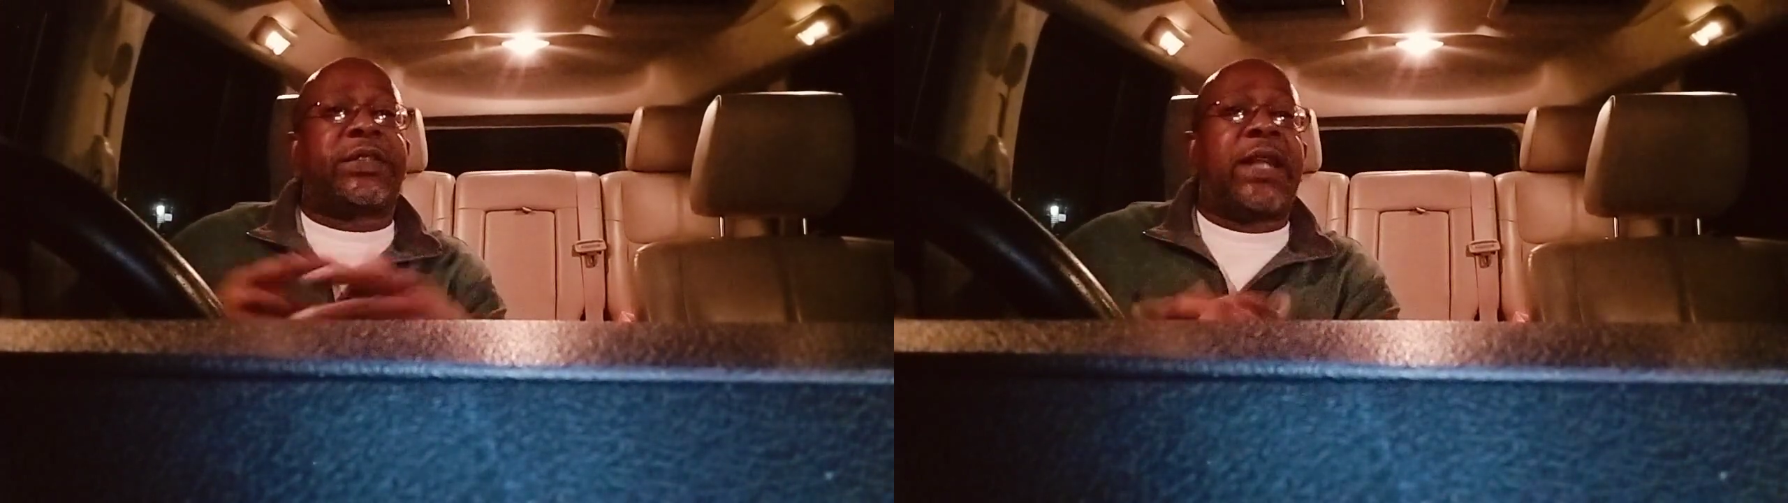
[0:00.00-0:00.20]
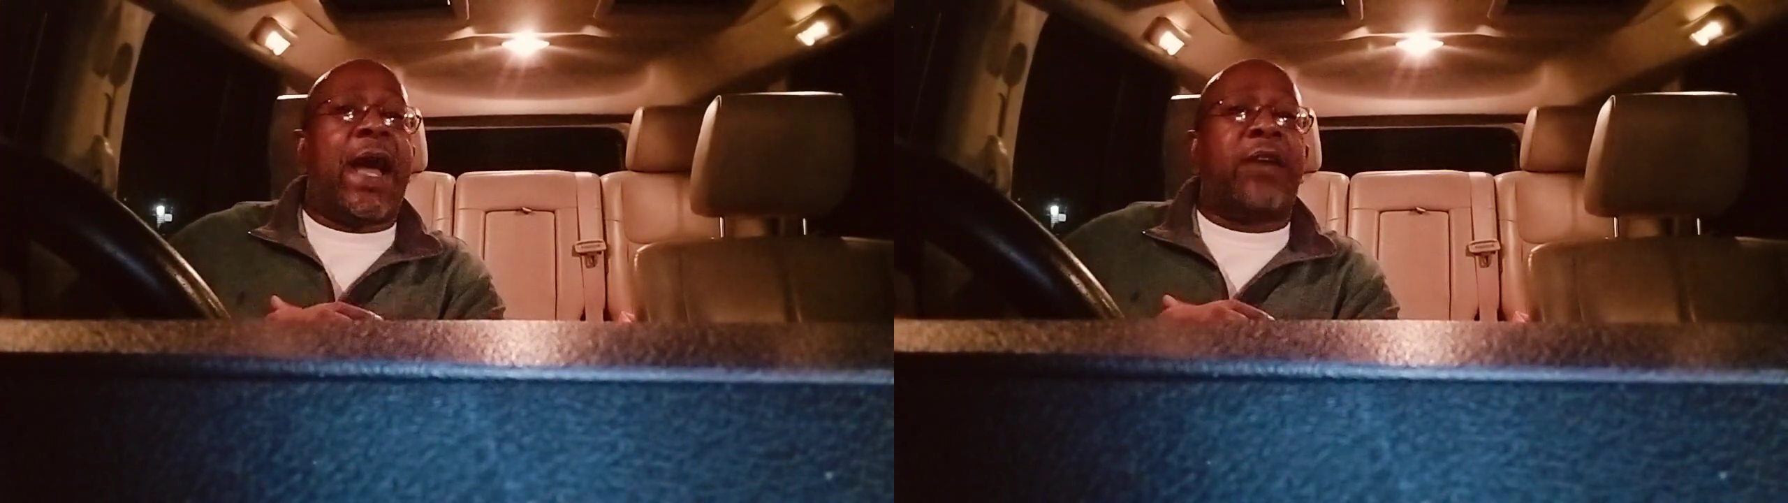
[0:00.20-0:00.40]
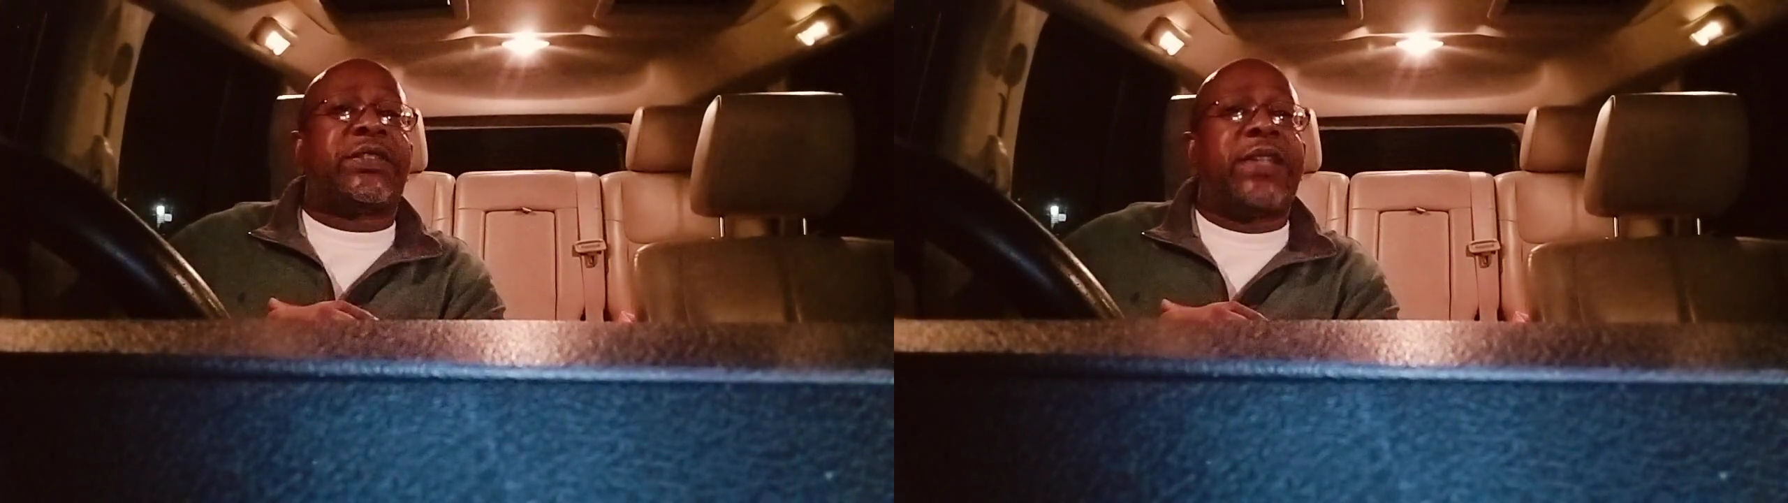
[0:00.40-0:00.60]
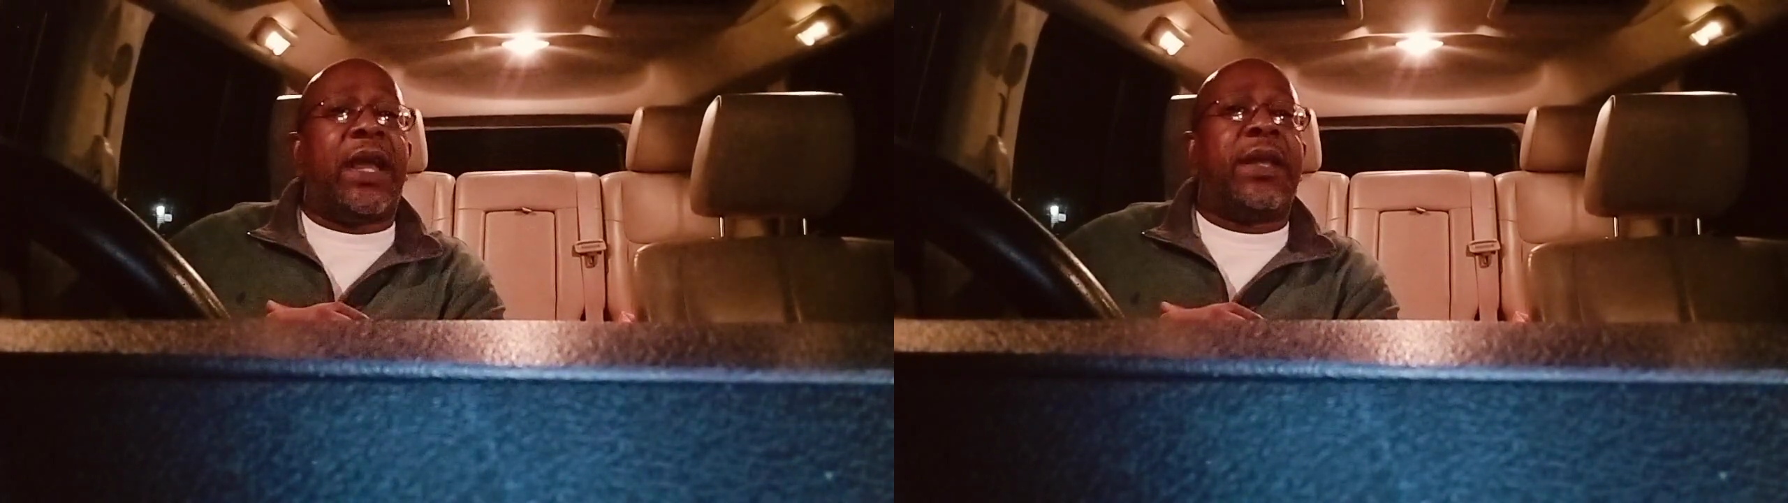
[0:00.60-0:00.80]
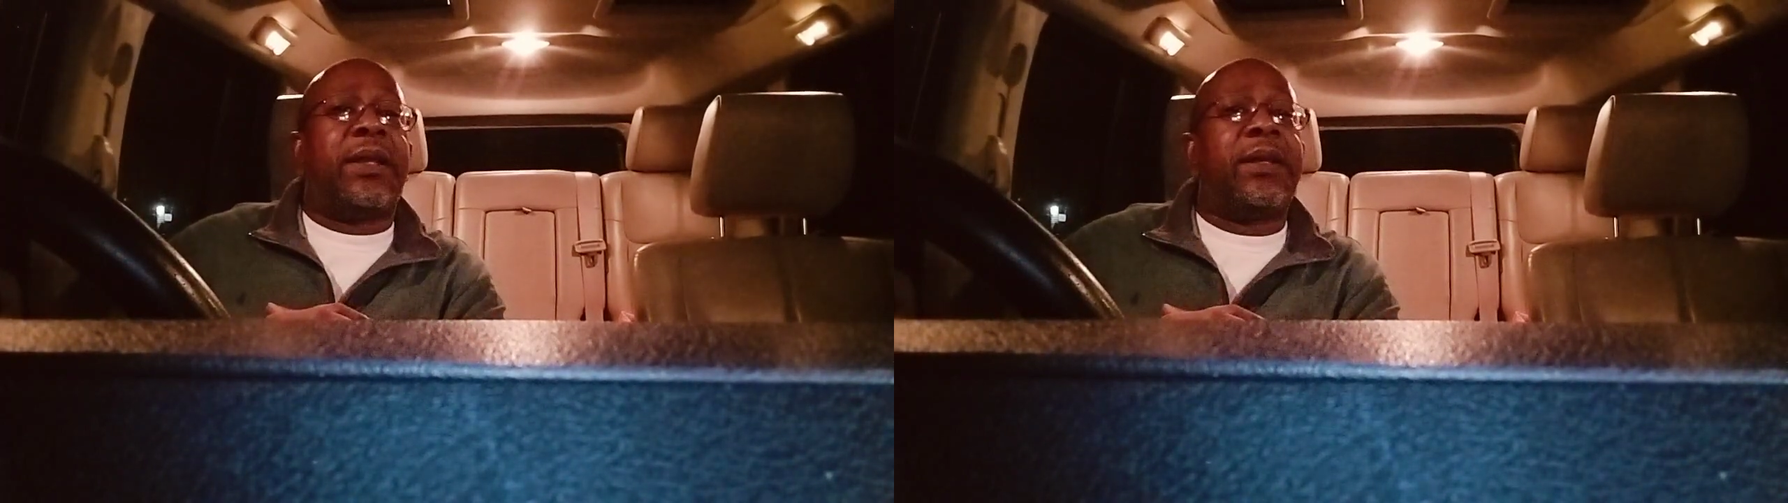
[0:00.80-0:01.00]
Salal
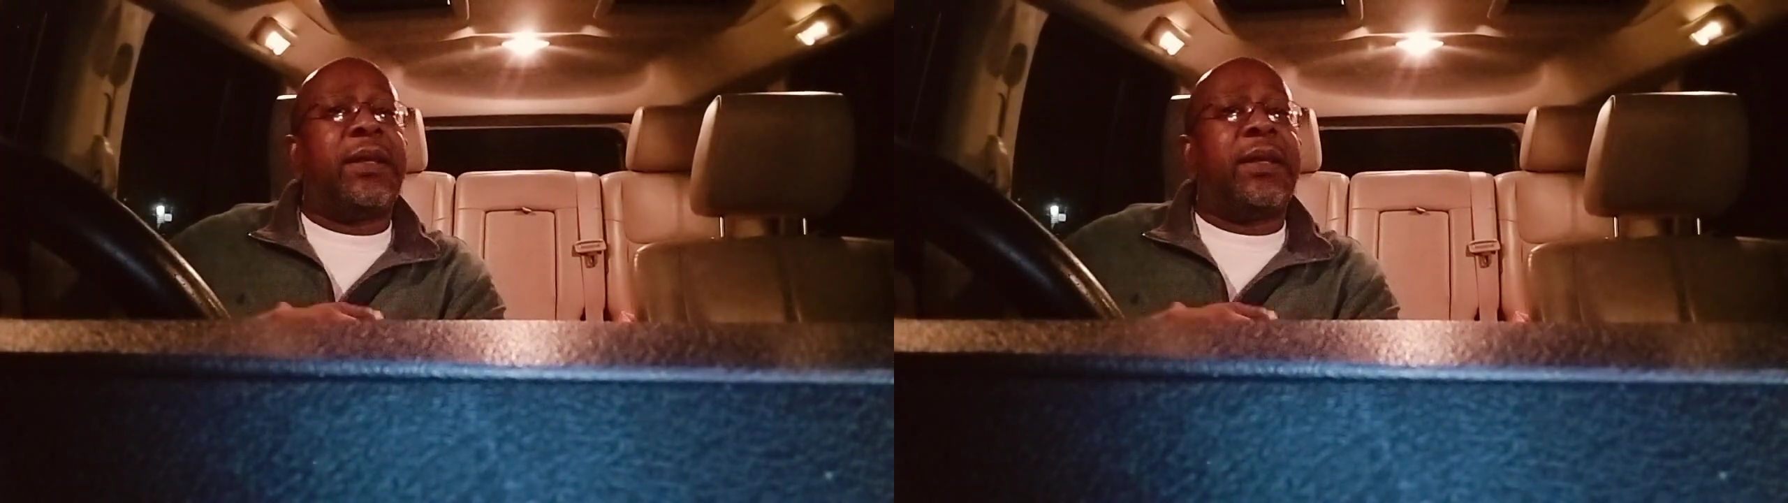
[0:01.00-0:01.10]
Sutton.